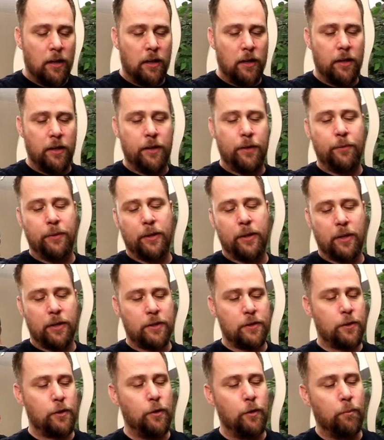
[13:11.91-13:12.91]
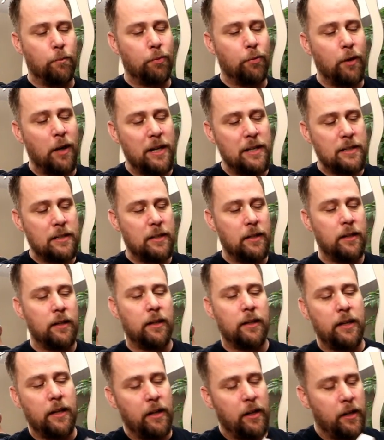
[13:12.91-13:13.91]
In regards to pricing,
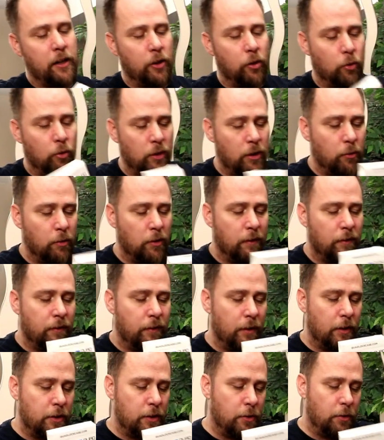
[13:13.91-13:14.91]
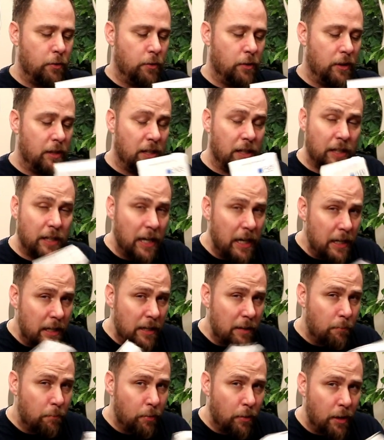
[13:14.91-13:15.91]
again, I can only refer to the
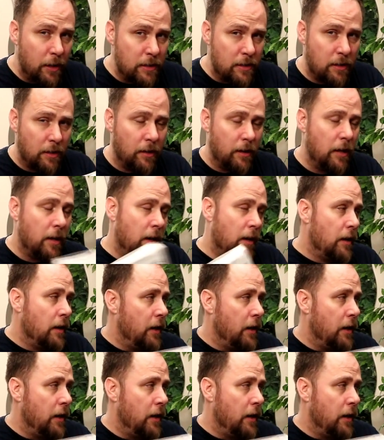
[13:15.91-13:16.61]
Canadian pricing,